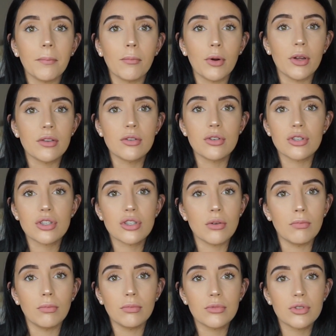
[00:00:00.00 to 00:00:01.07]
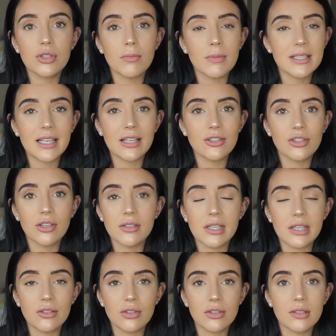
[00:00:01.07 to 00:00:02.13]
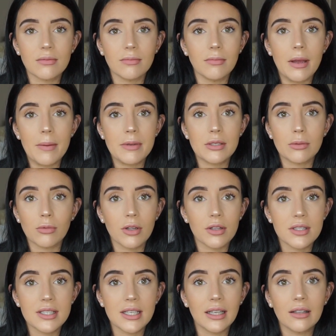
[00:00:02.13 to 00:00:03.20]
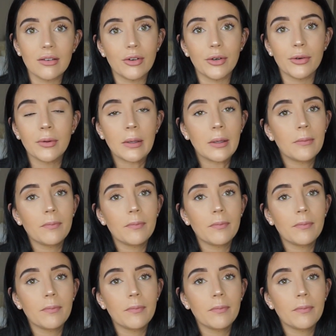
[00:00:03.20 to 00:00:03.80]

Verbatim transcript: with just some essentials in, just maybe some concealer and